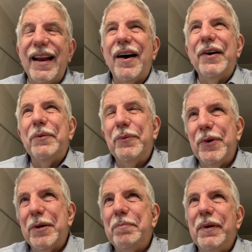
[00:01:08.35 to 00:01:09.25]
Now it
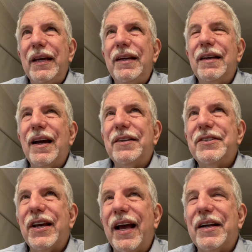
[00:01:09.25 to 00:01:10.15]
would be a
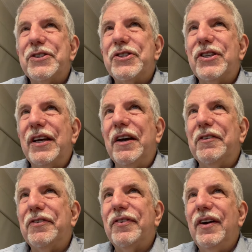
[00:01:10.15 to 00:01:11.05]
test
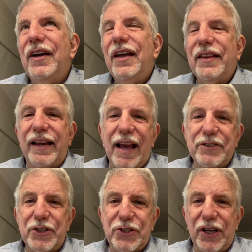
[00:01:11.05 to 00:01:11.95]
if the
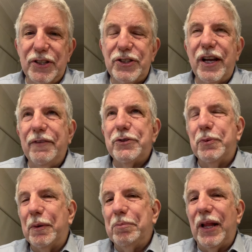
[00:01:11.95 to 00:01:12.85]
Kansas City
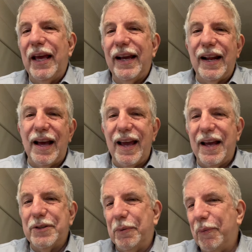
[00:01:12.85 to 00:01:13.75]
Chiefs were playing and I
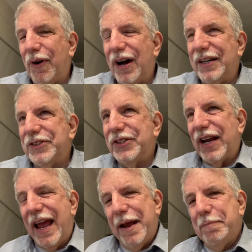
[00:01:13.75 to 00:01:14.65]
had to watch
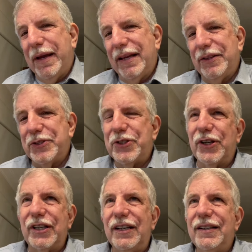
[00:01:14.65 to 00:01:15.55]
and be in the
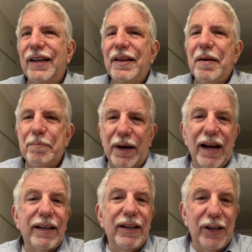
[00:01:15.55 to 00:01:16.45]
sukkah,
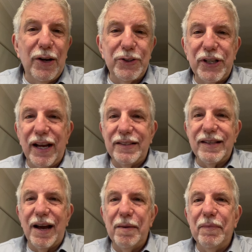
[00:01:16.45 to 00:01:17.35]
but I can
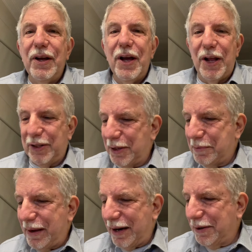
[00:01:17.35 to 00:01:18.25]
negotiate time a
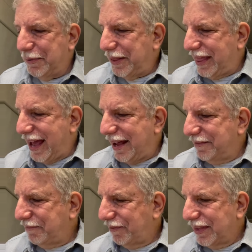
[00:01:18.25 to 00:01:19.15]
little better with
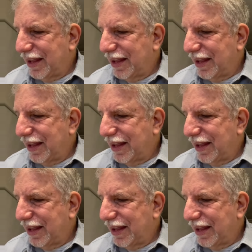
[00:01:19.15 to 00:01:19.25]
that.